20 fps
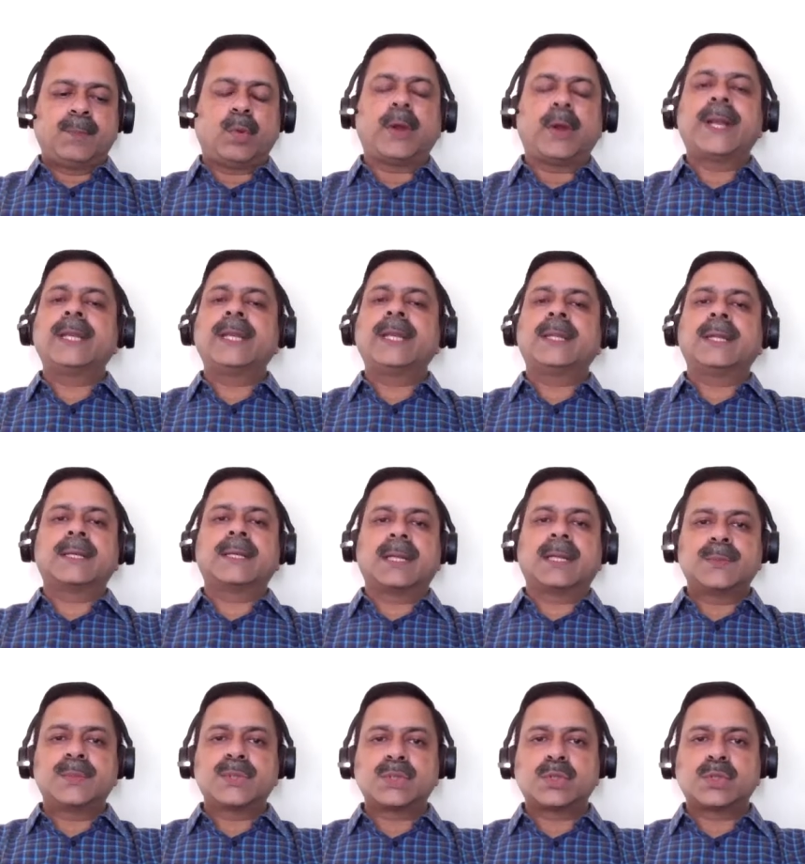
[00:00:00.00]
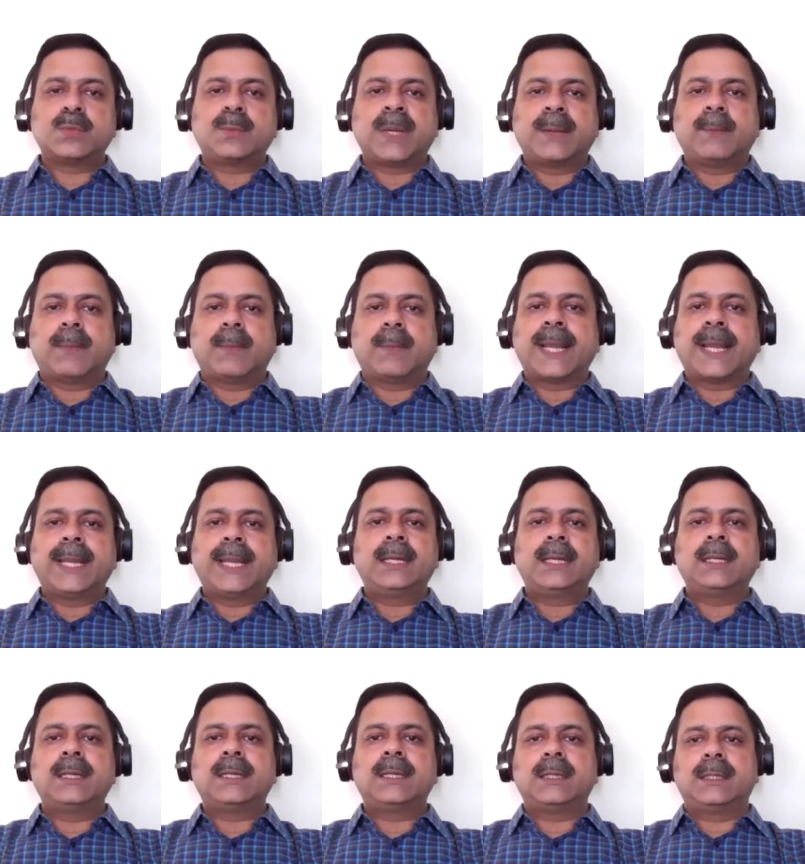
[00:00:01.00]
point that comes to my
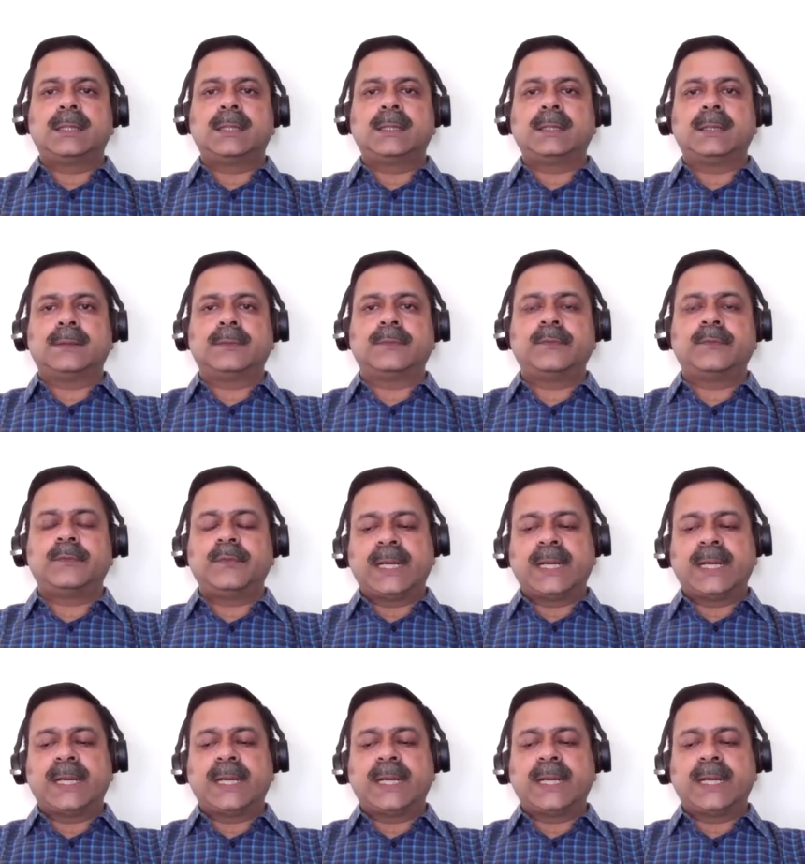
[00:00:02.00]
mind uh,